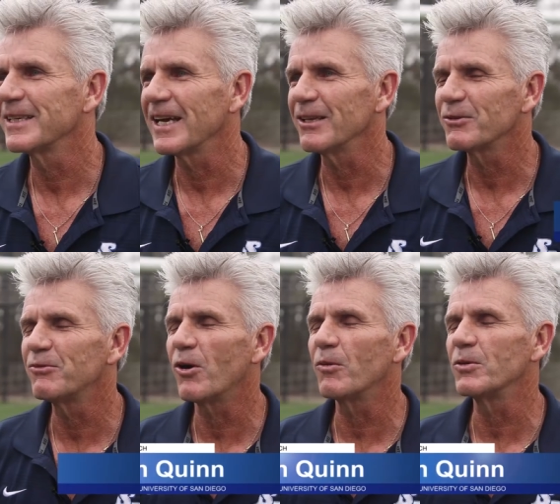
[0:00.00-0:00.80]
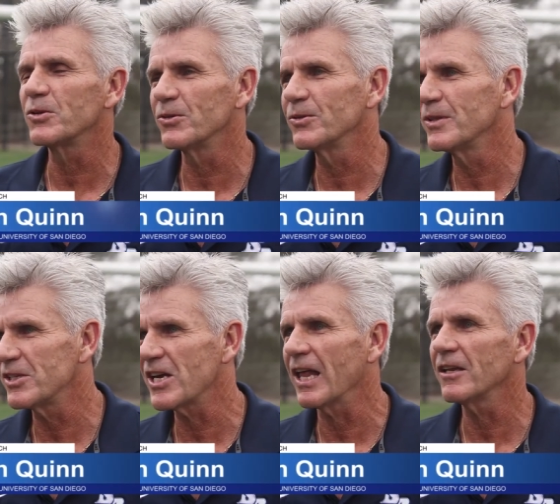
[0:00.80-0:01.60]
I look forward to the
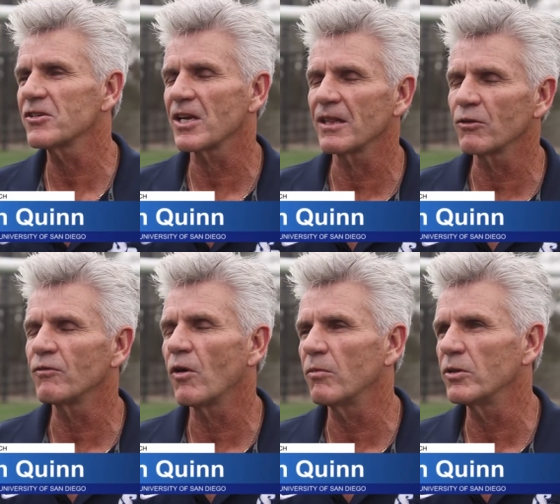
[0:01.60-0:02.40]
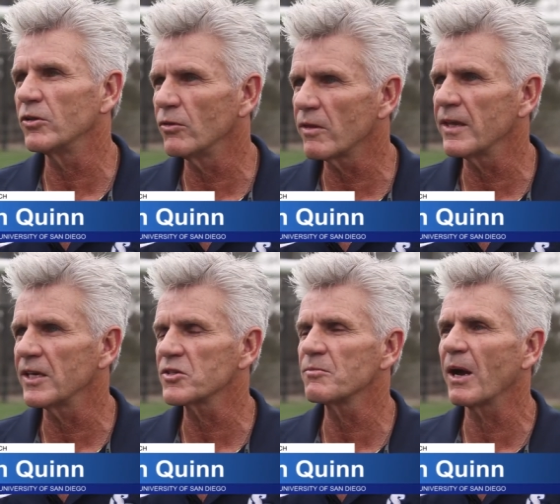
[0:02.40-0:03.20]
challenge. I look forward to doing
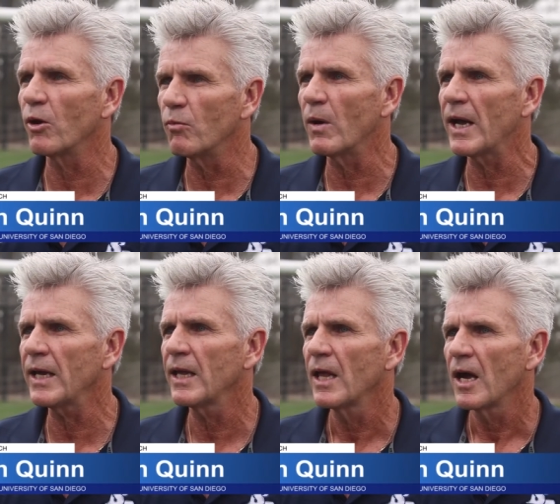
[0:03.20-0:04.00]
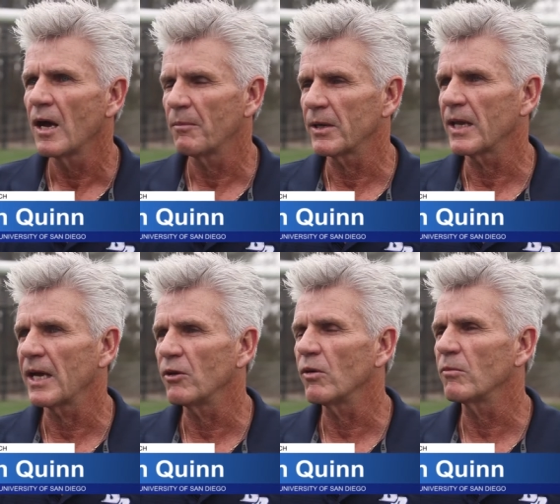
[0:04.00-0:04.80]
things my own way, but
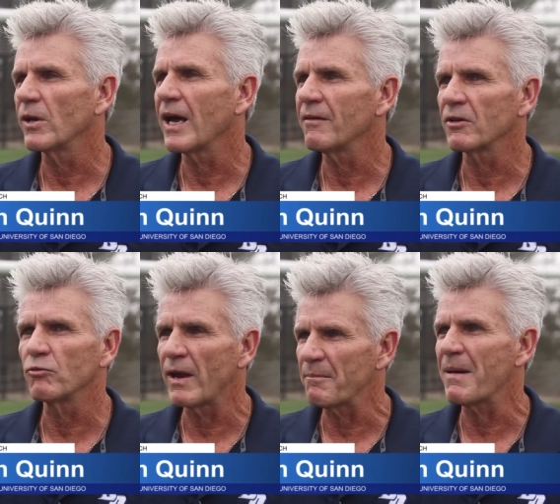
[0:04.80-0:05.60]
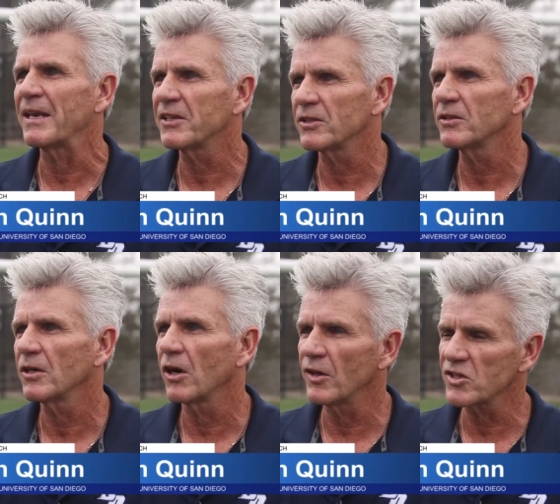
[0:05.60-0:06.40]
I know I'm going to have a great mentor
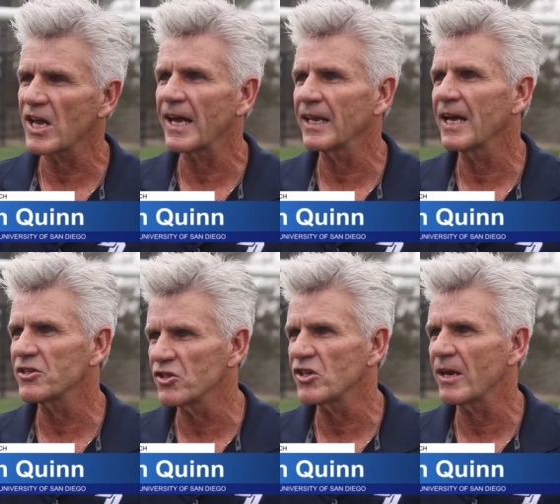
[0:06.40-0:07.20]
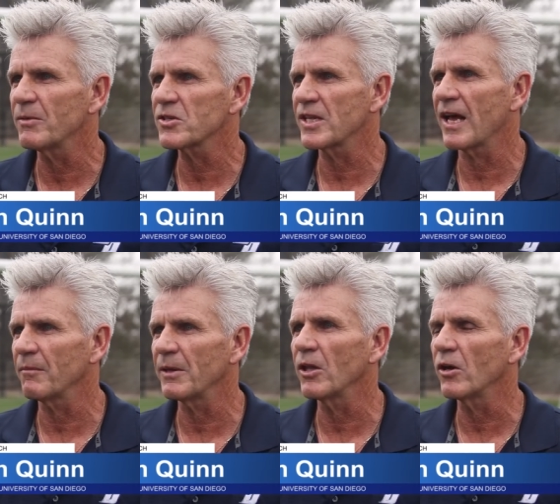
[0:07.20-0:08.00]
on the sidelines in Seamus to
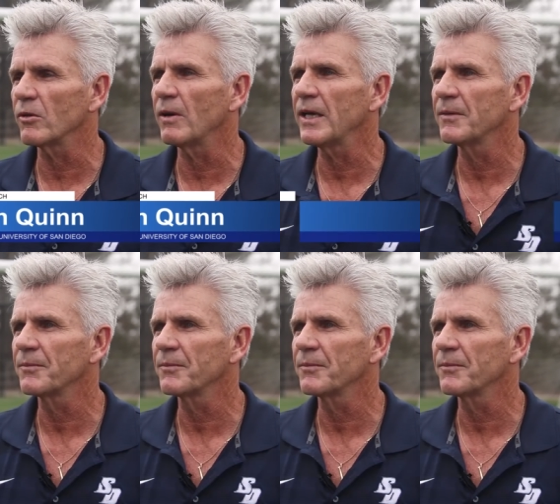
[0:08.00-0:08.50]
help me along the way.